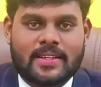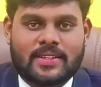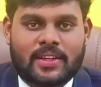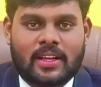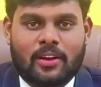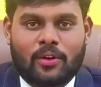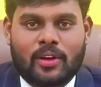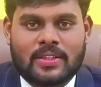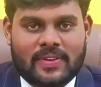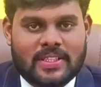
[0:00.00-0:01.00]
industrial
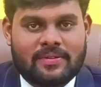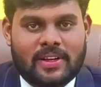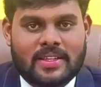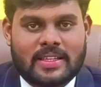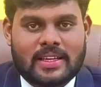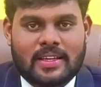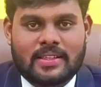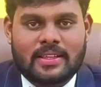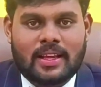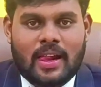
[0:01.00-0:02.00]
knowledge for civil
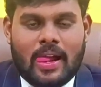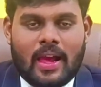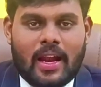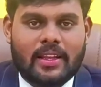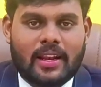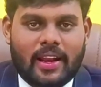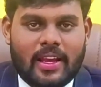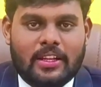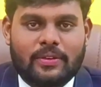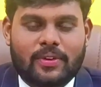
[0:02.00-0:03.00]
engineers. And the
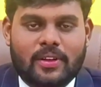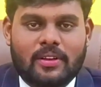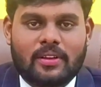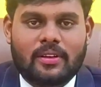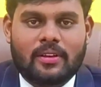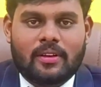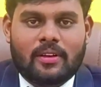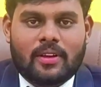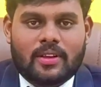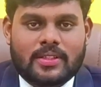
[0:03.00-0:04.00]
ninth one,
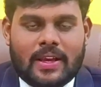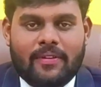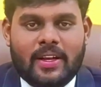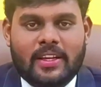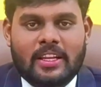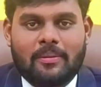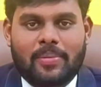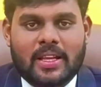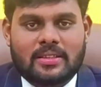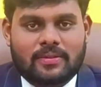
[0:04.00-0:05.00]
17
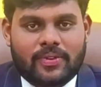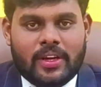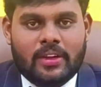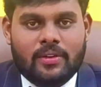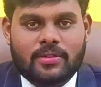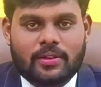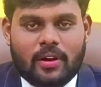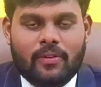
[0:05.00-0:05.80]
plus videos